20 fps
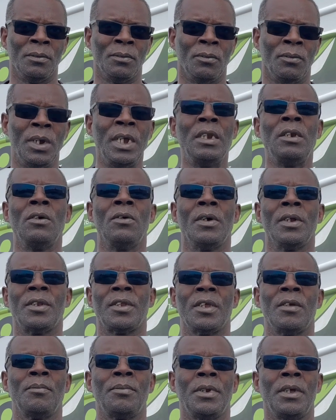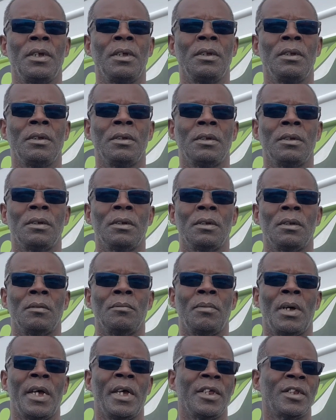we do it simply
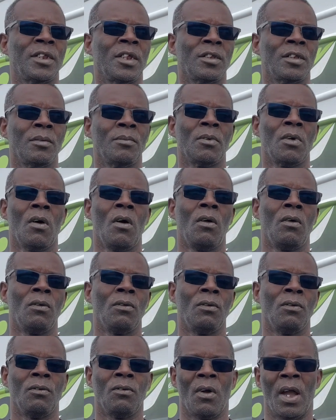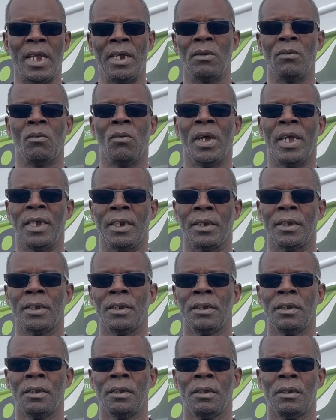by a system called Right Weight
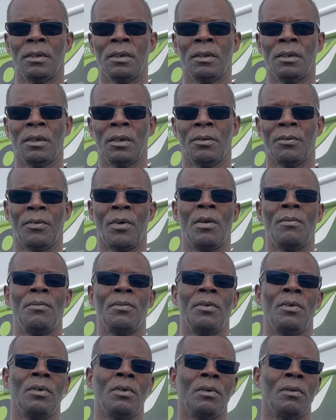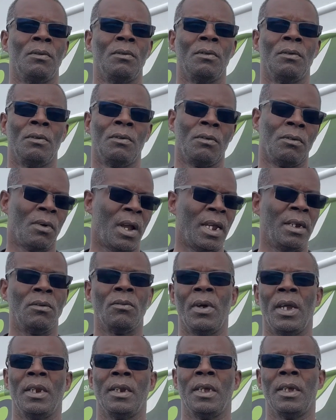from Right
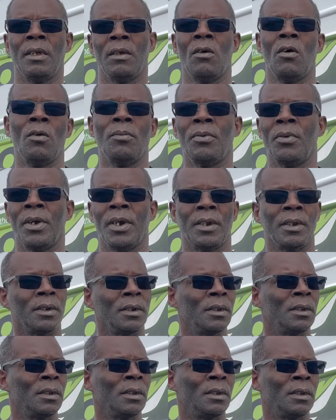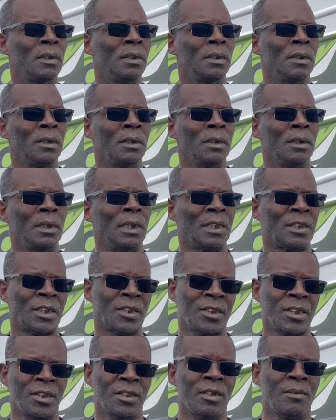Weight Incorporated. It's a
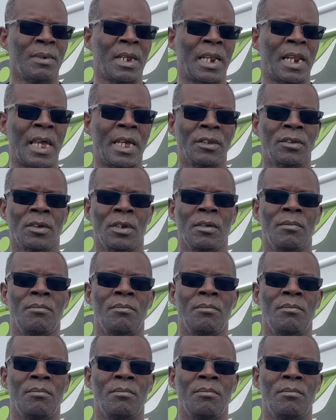system that actually